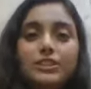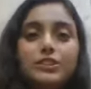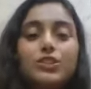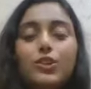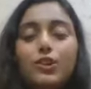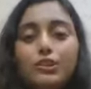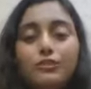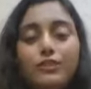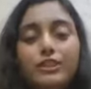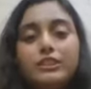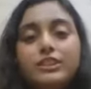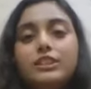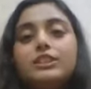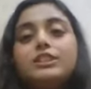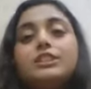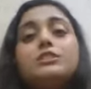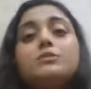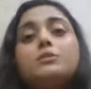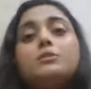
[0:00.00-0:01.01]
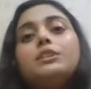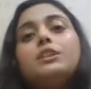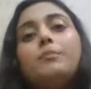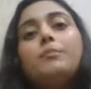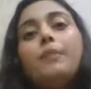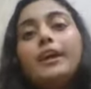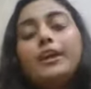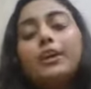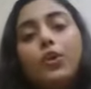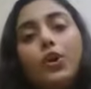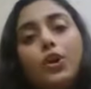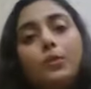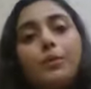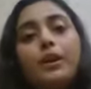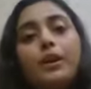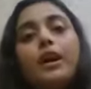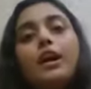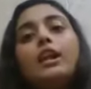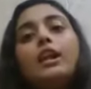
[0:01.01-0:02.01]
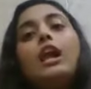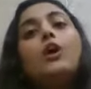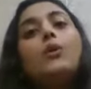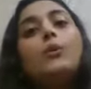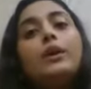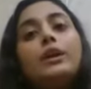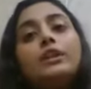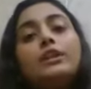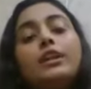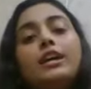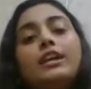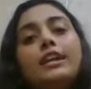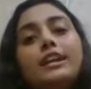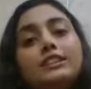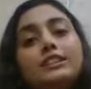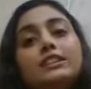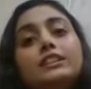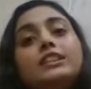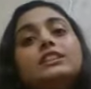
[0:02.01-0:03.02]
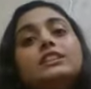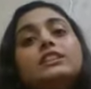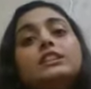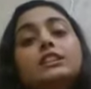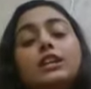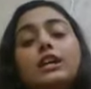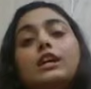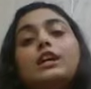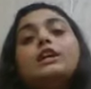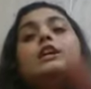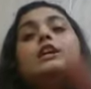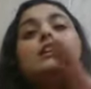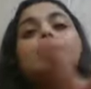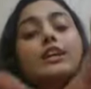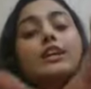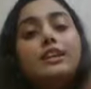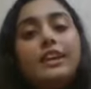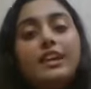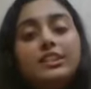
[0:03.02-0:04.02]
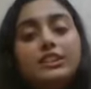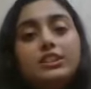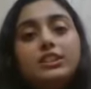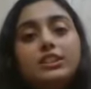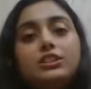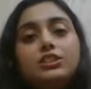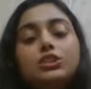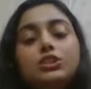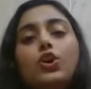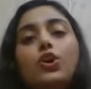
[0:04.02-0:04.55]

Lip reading: all the facilities, but they might not be allowing their residents